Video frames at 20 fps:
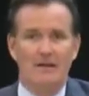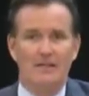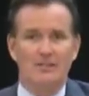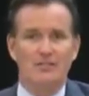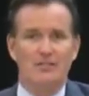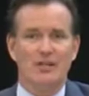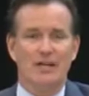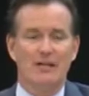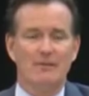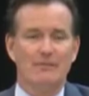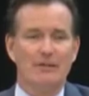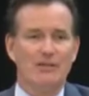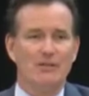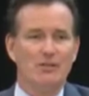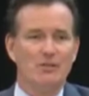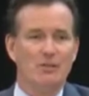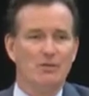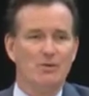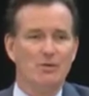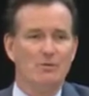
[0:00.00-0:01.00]
A gentleman
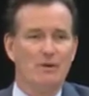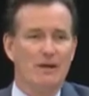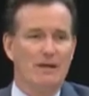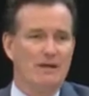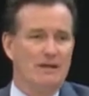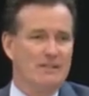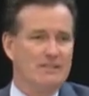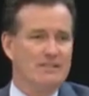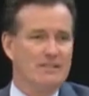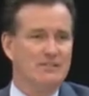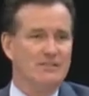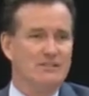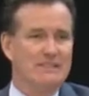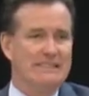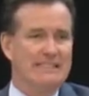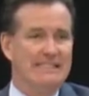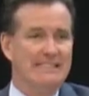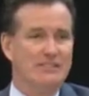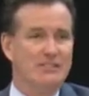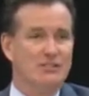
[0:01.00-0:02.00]
who
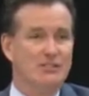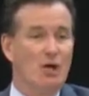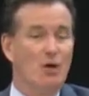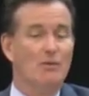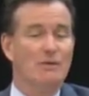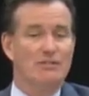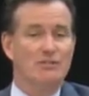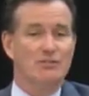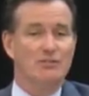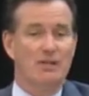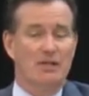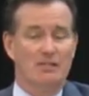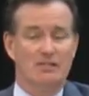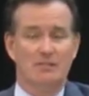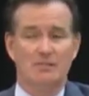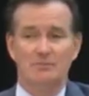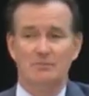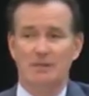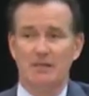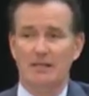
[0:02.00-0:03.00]
essentially needs no
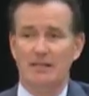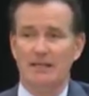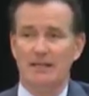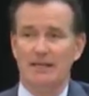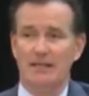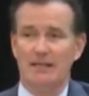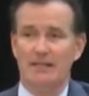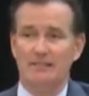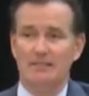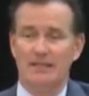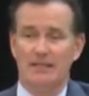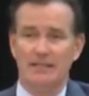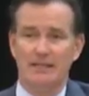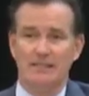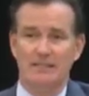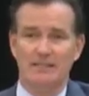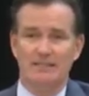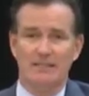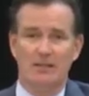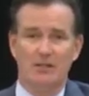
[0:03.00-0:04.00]
introduction, but has
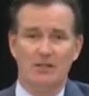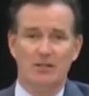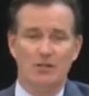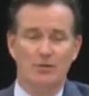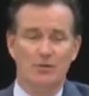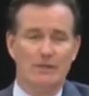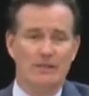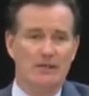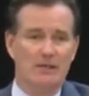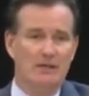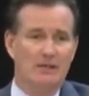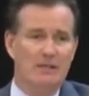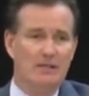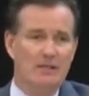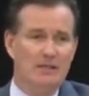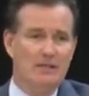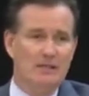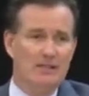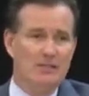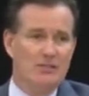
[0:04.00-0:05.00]
a stellar career,
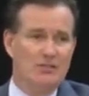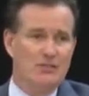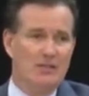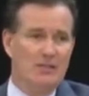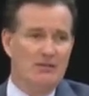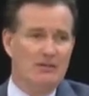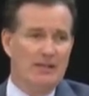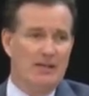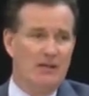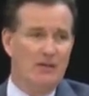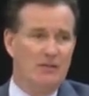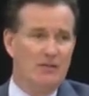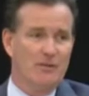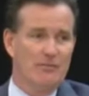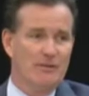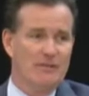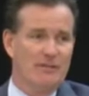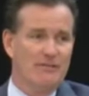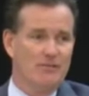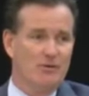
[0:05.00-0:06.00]
chair of the Health
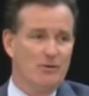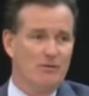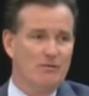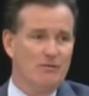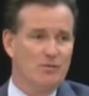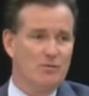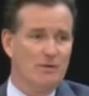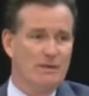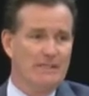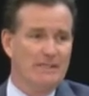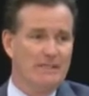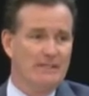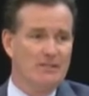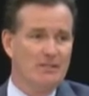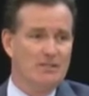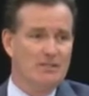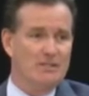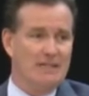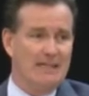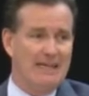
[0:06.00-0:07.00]
Committee for over 20
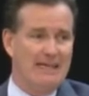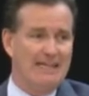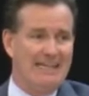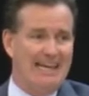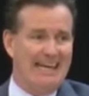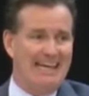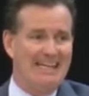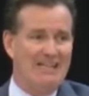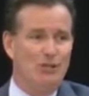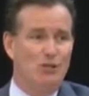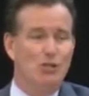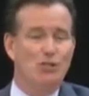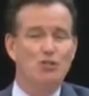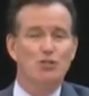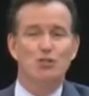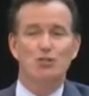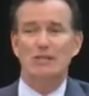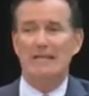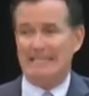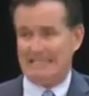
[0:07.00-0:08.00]
years, and a
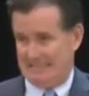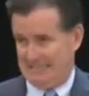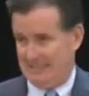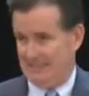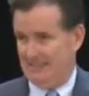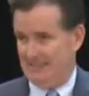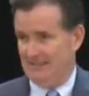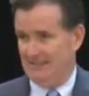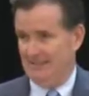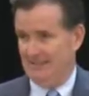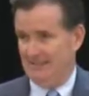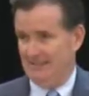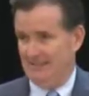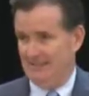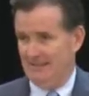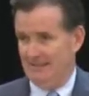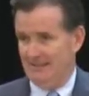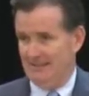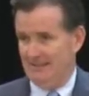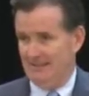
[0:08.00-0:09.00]
legit,
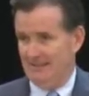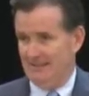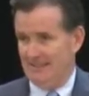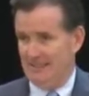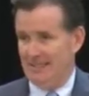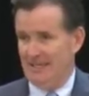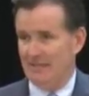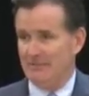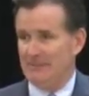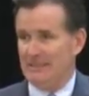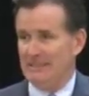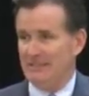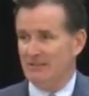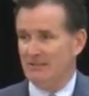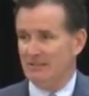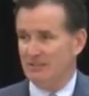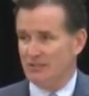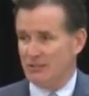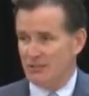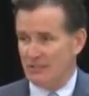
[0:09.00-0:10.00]
and I
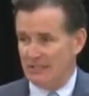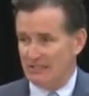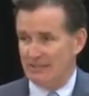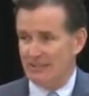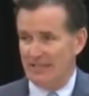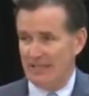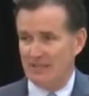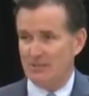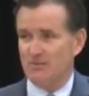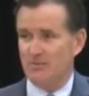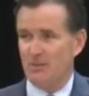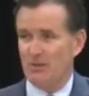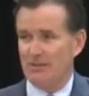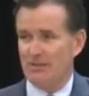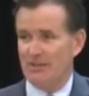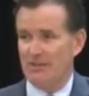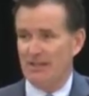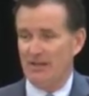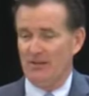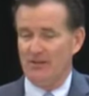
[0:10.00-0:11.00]
mean legit, expert
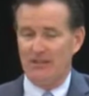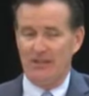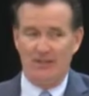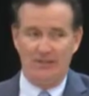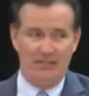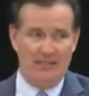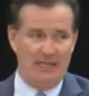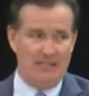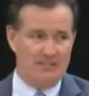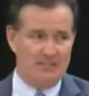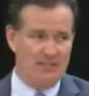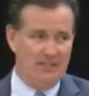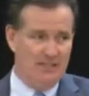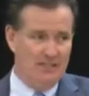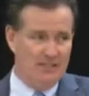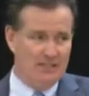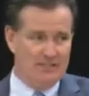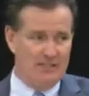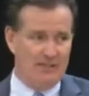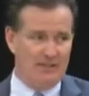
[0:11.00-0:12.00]
in health care, and that's
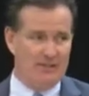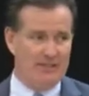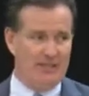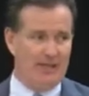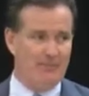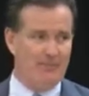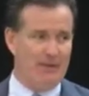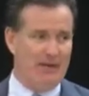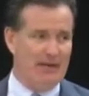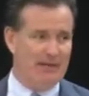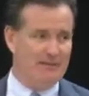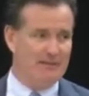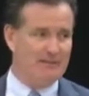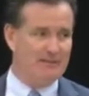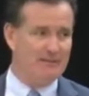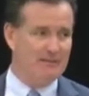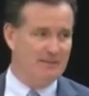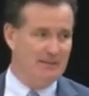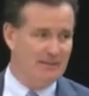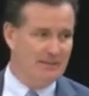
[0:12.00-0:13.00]
Senator Kemp Hannon.
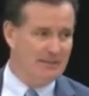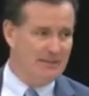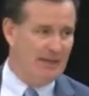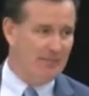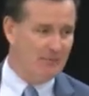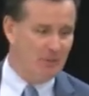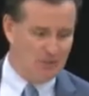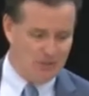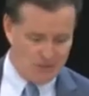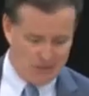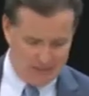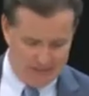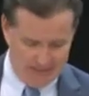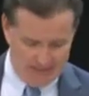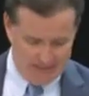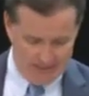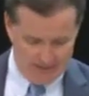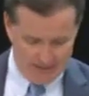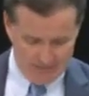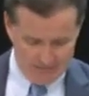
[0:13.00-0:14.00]
Kemp, good to see
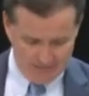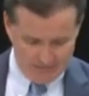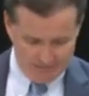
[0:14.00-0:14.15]
you here.